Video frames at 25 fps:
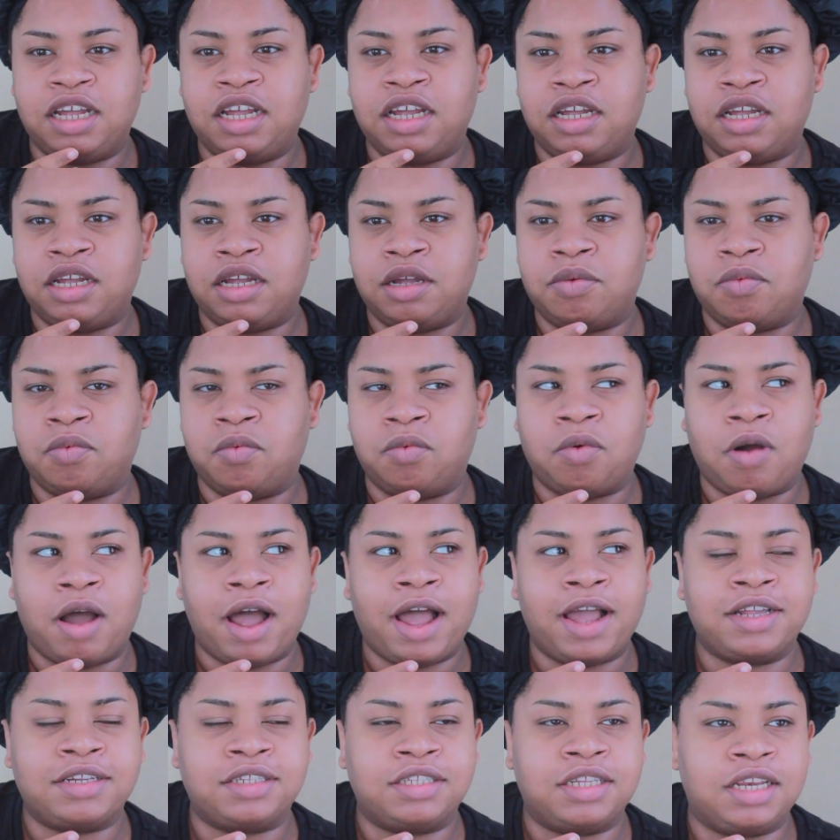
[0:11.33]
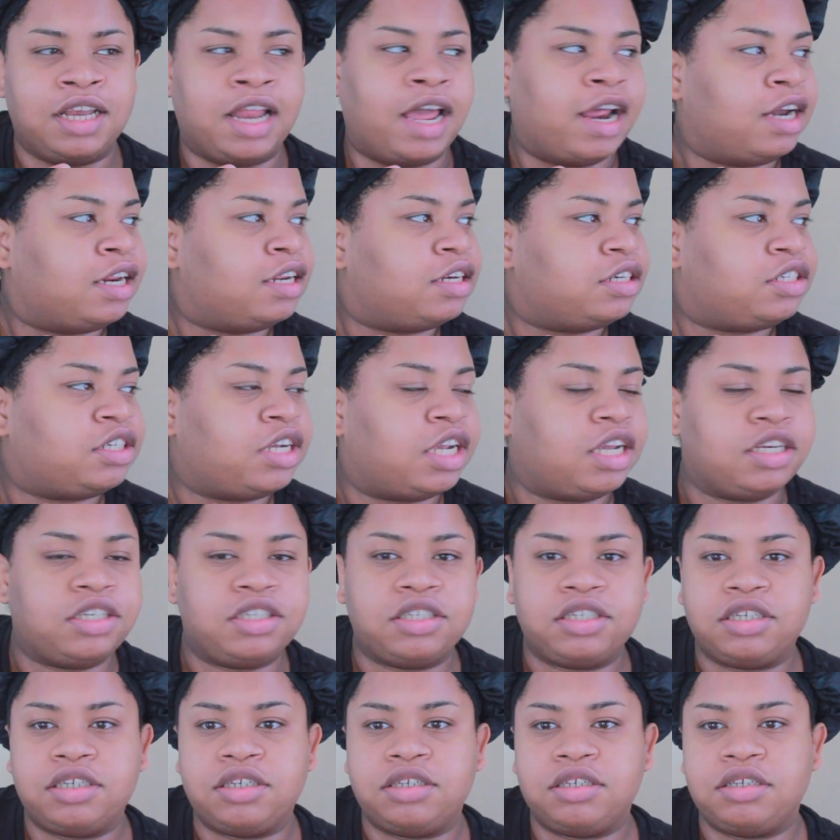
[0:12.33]
um, why is the lighting
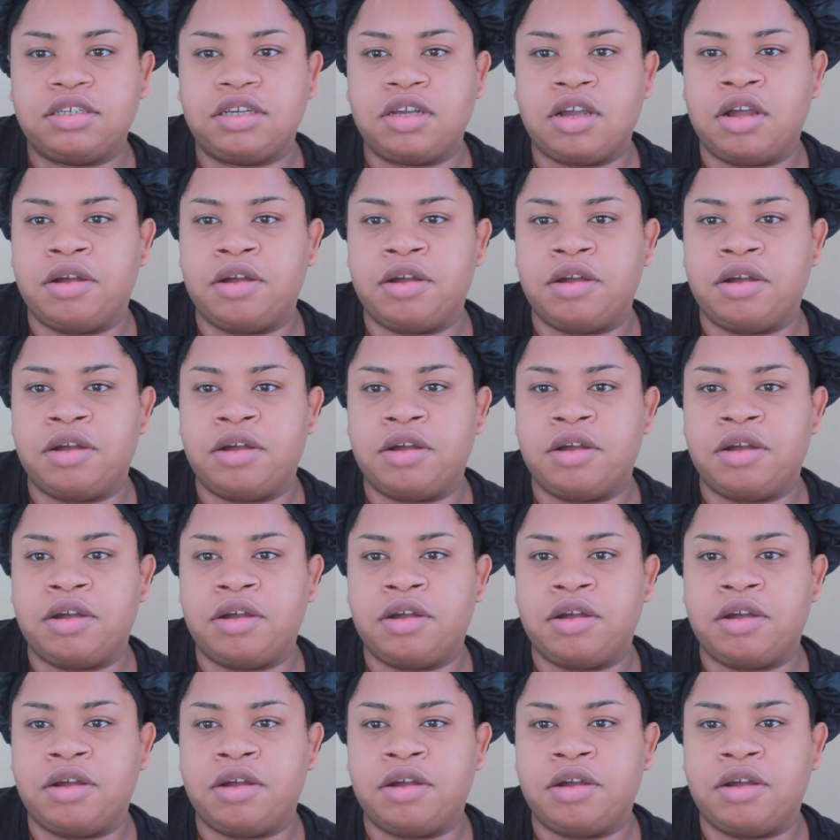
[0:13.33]
changing?